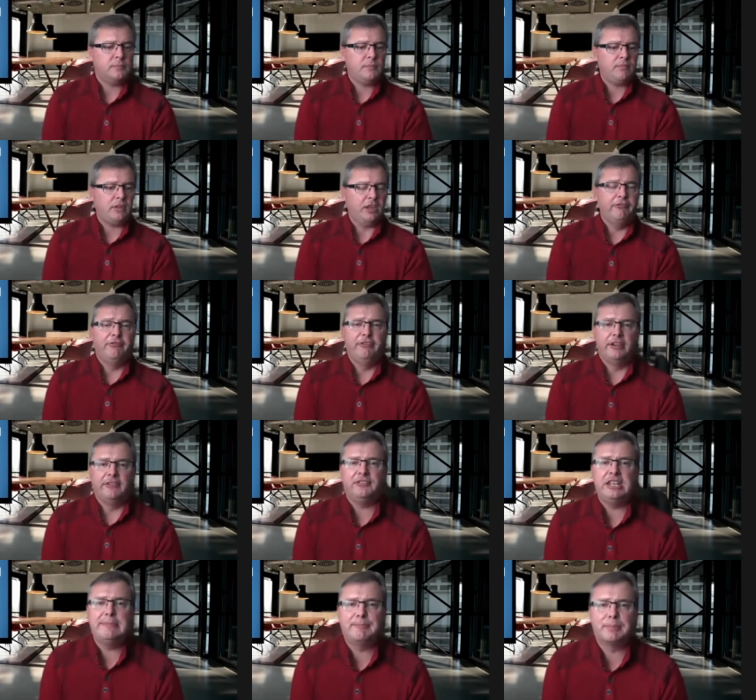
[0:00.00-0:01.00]

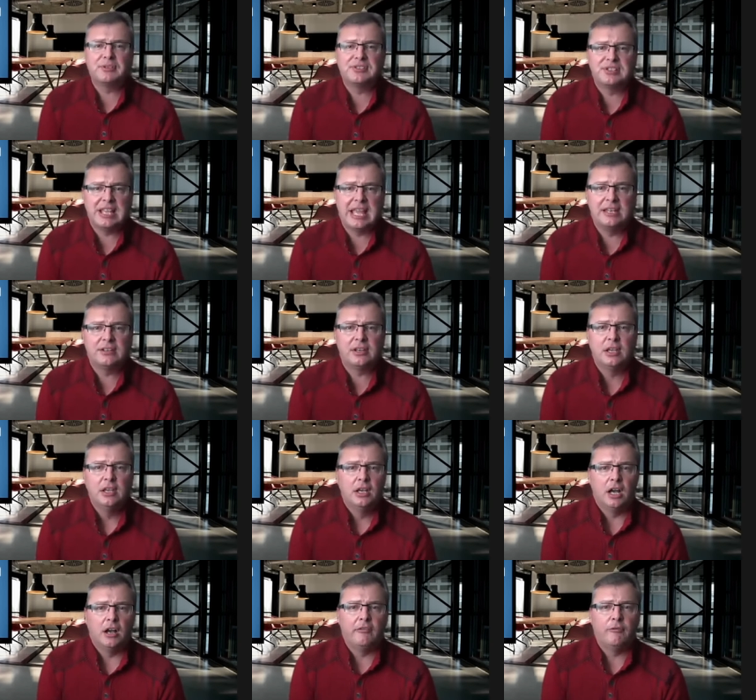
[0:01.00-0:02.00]
50%
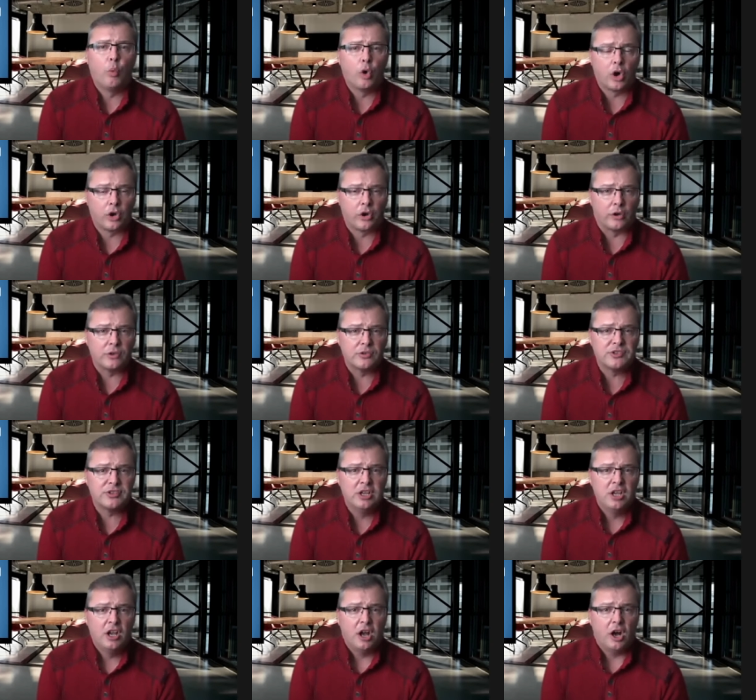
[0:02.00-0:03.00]
of workers
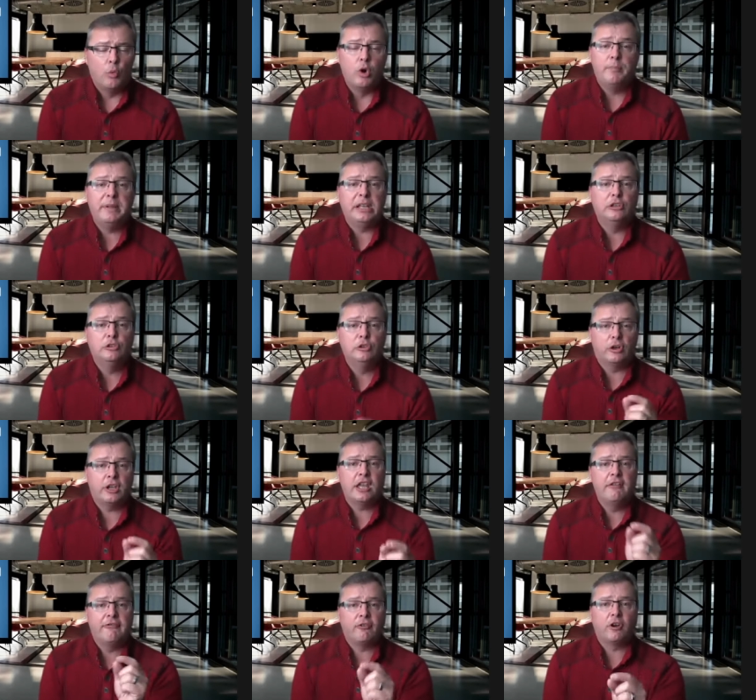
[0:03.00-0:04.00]
will be looking
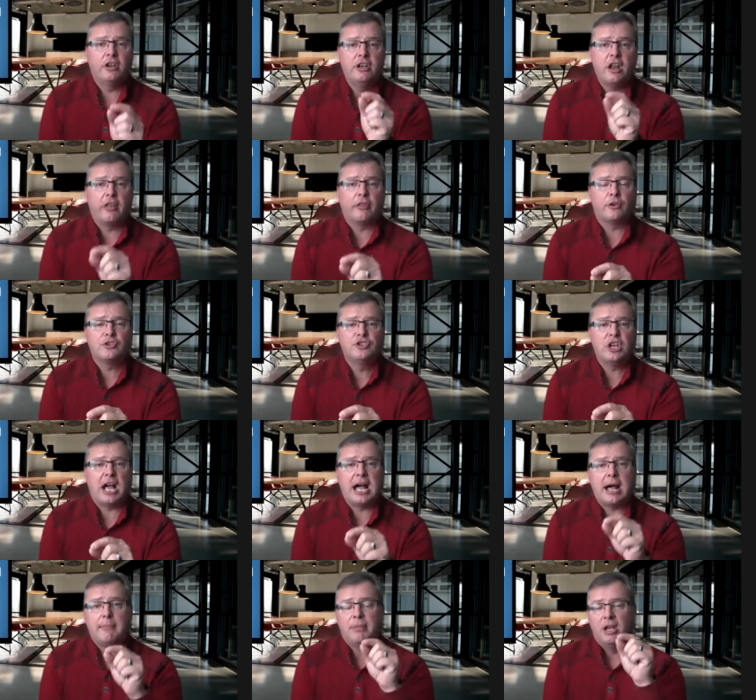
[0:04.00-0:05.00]
for another
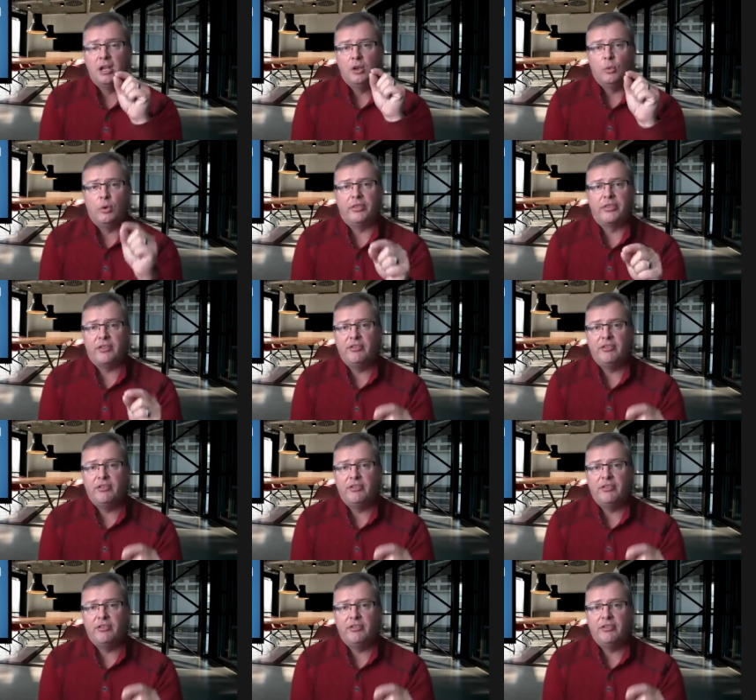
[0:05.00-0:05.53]
job within the